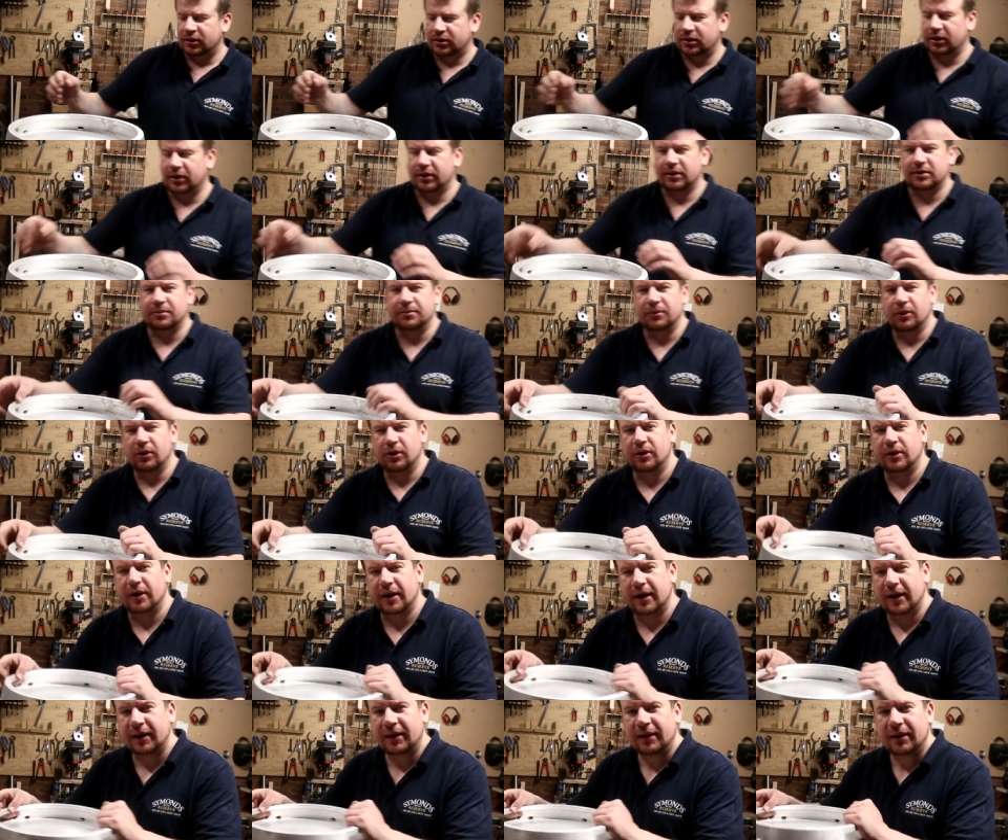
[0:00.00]
so this
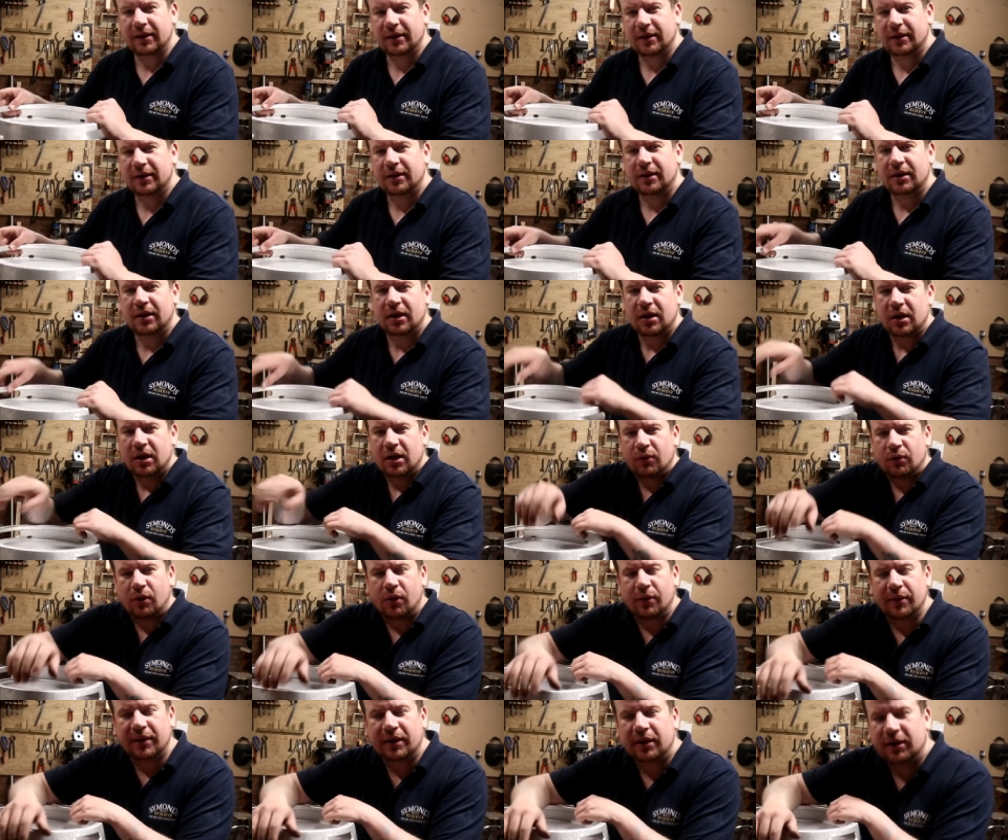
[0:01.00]
morning
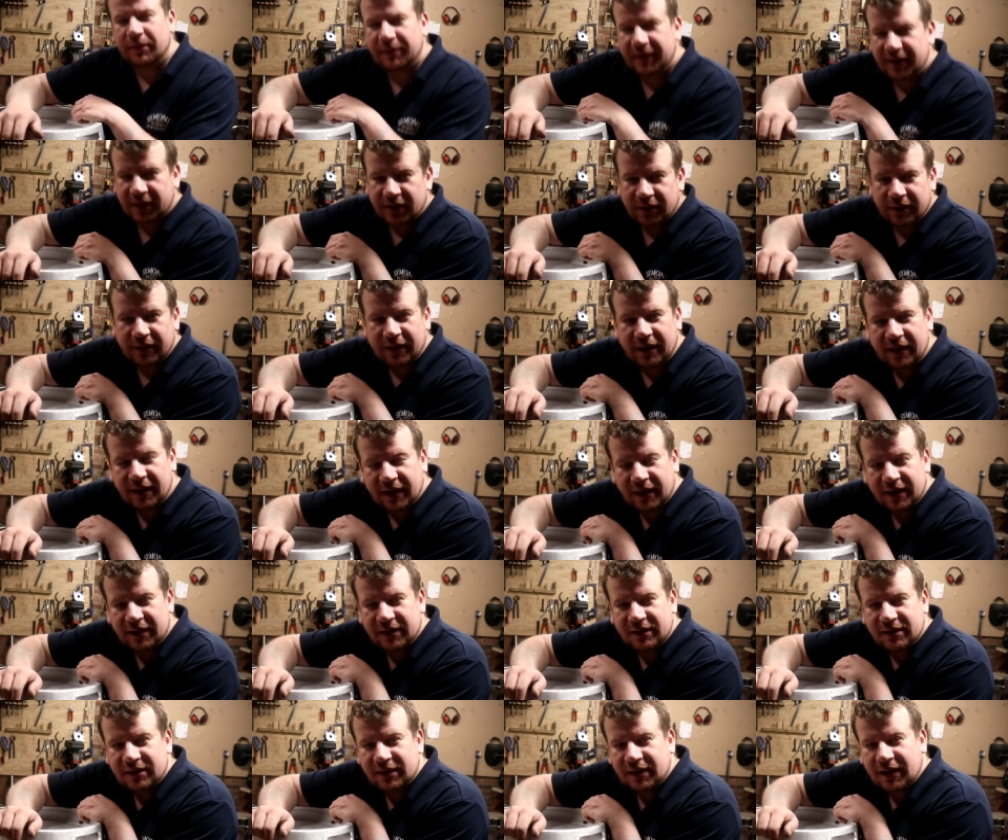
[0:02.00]
what we're going to be doing
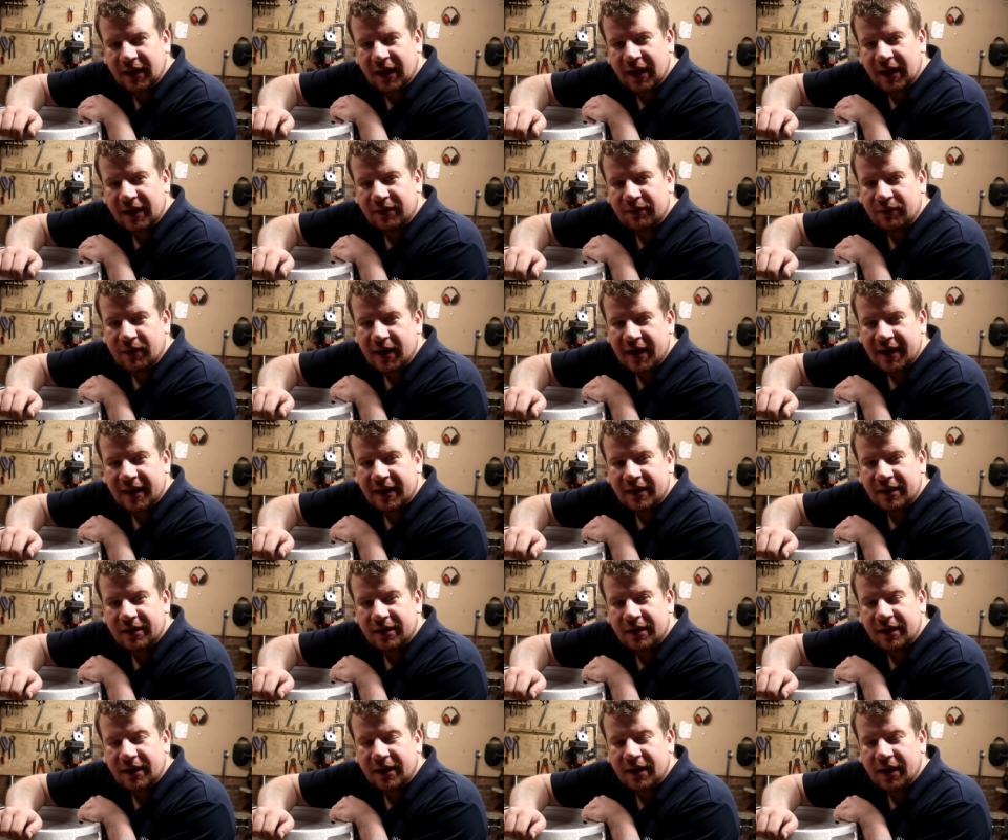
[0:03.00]
is getting ready
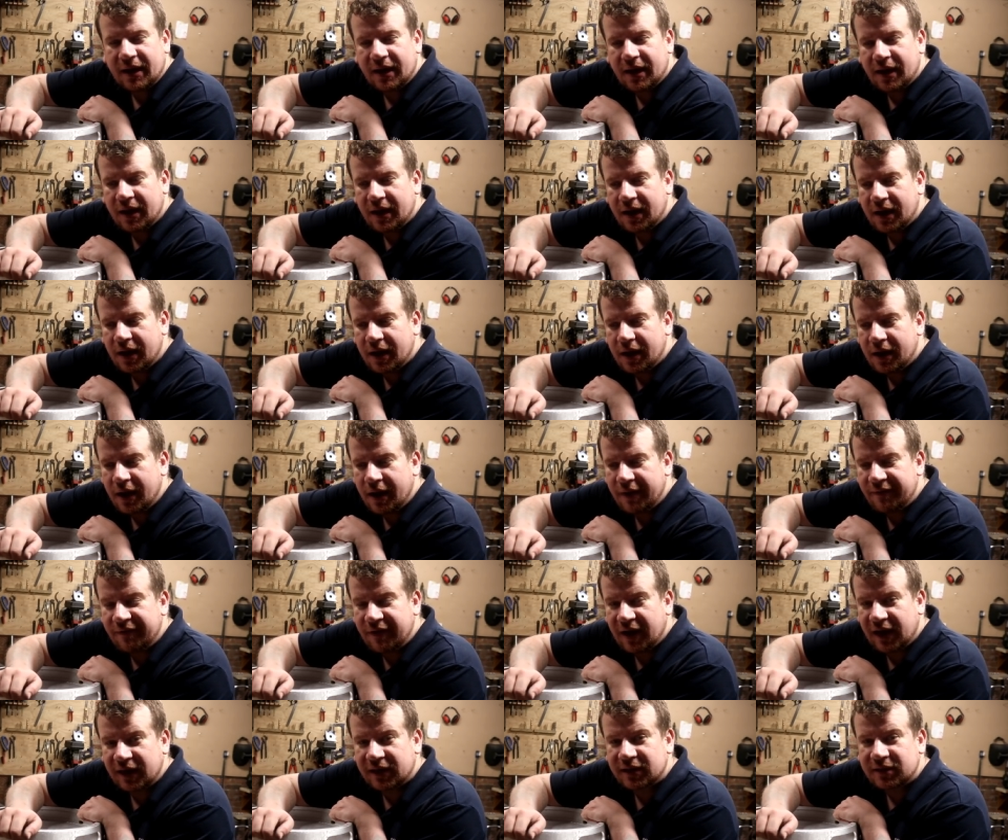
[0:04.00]
the uh,
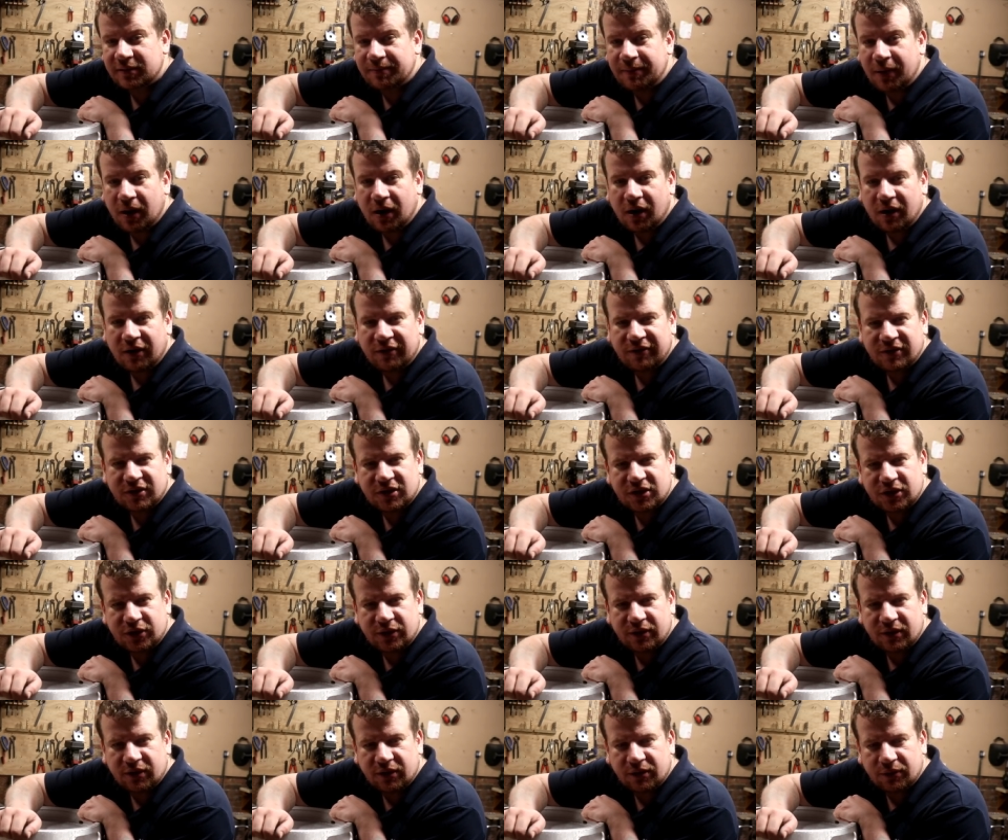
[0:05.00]
events bar for
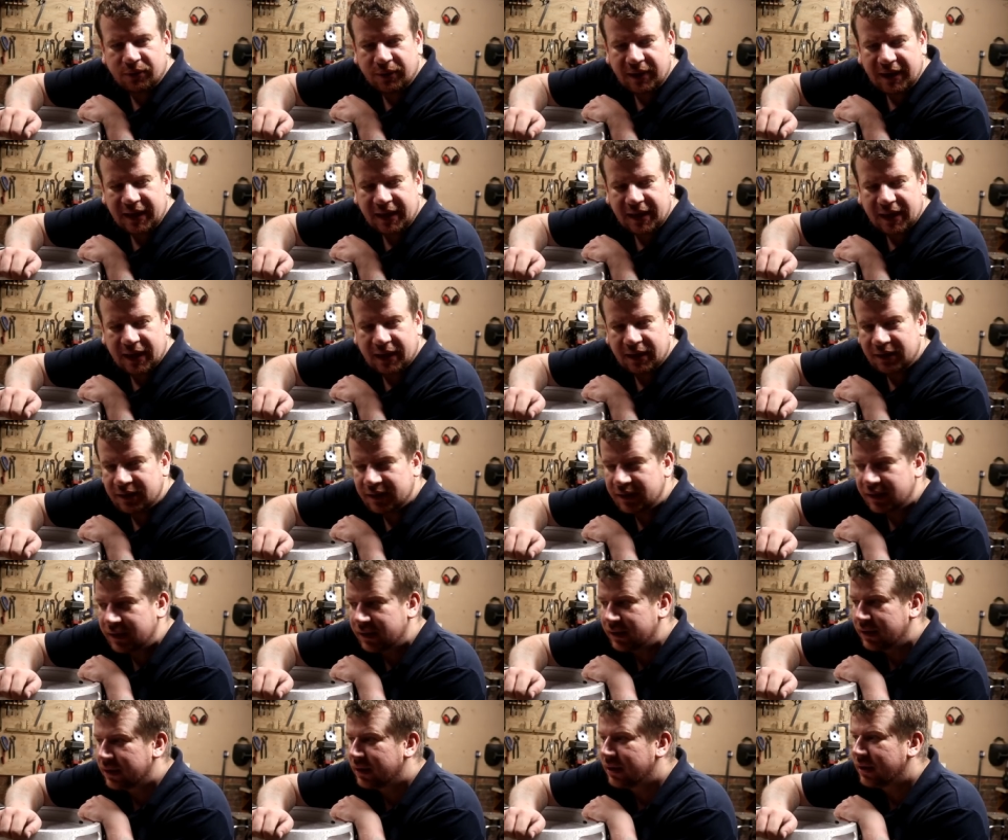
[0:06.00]
Stuart on the weekend
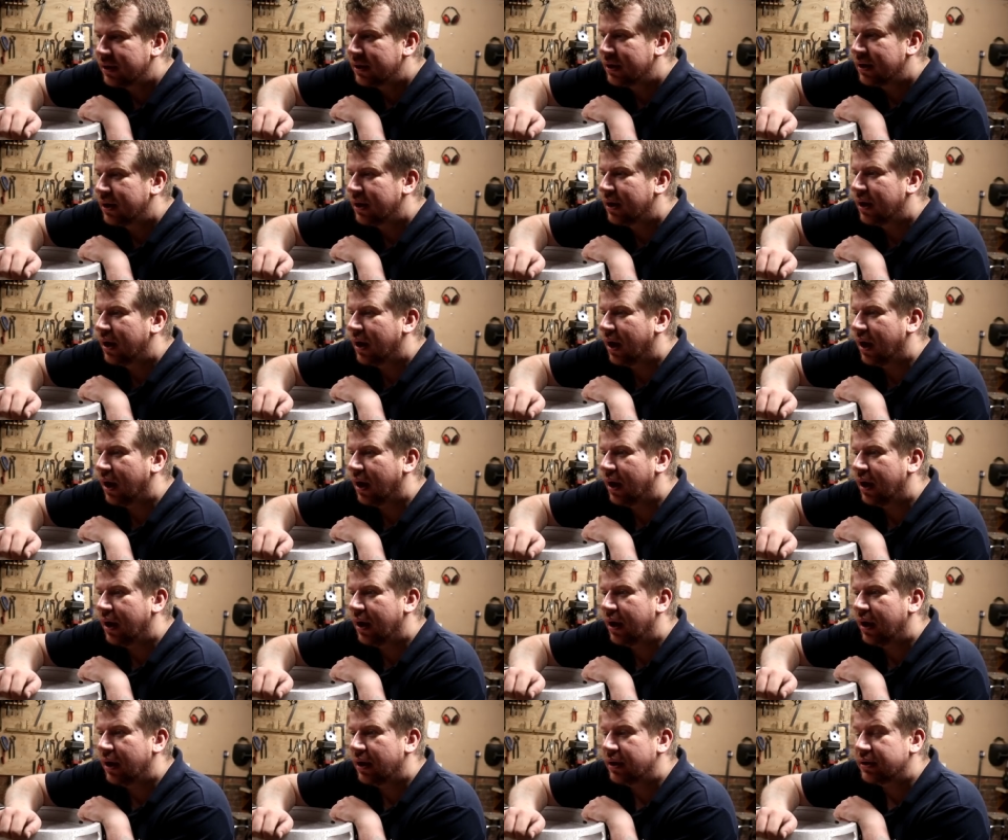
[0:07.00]

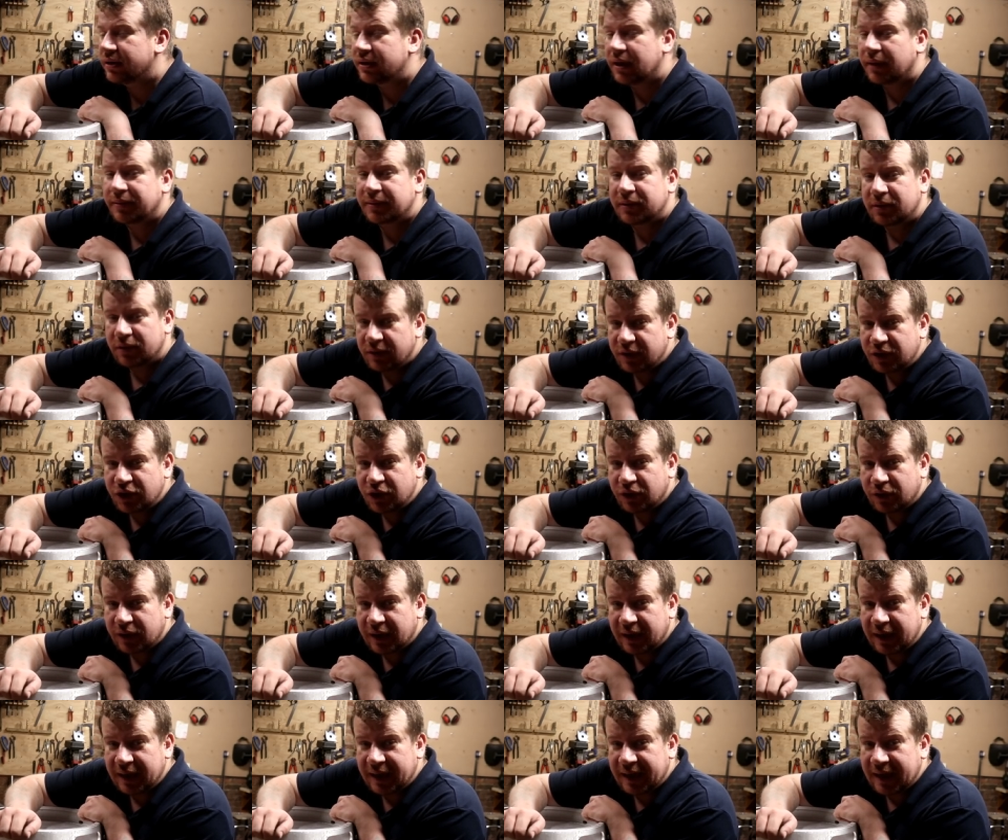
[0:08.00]
uh, it's absolutely
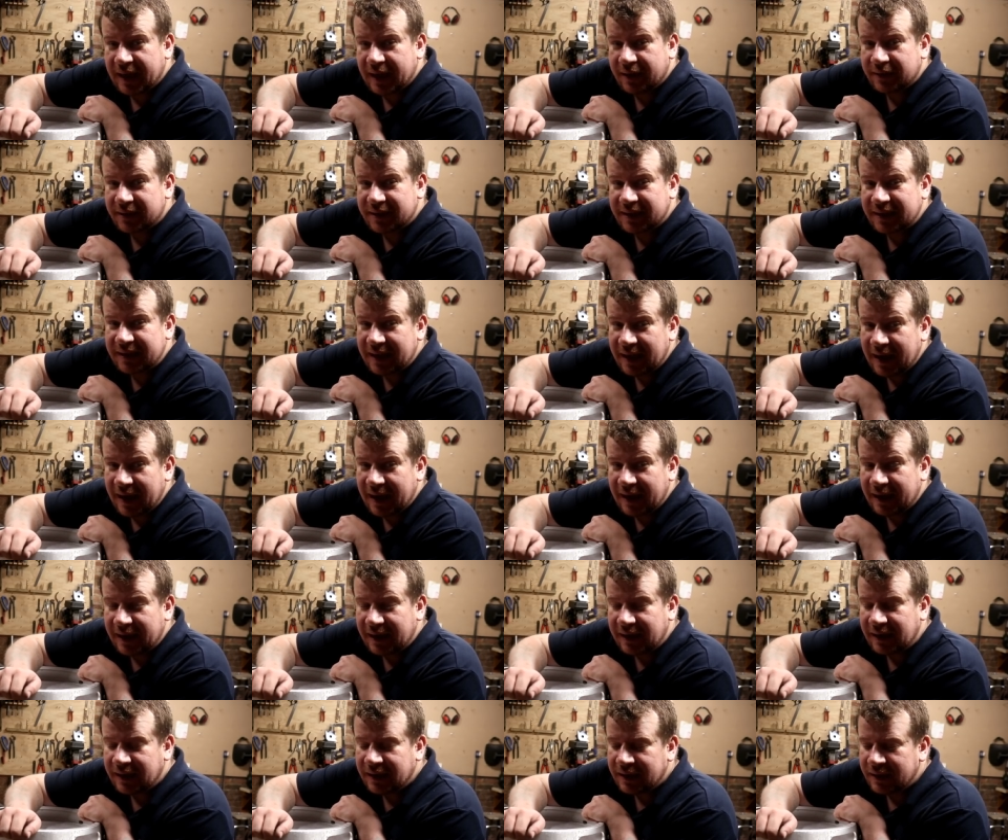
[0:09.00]
chucking it down
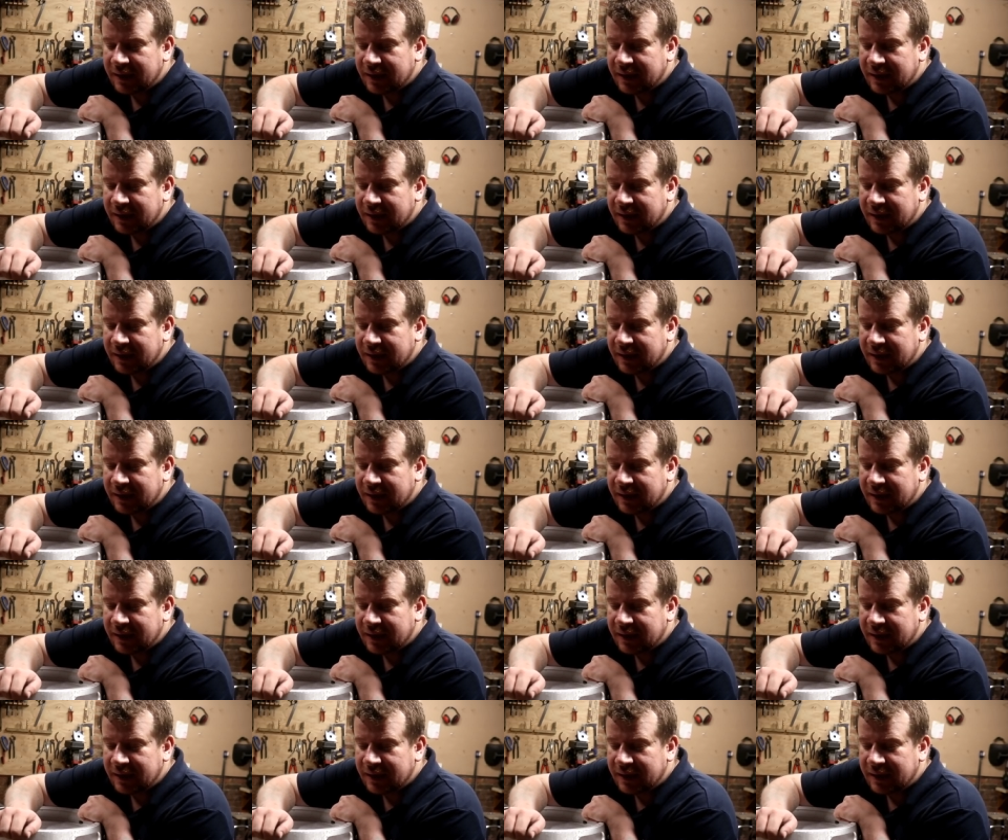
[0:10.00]
today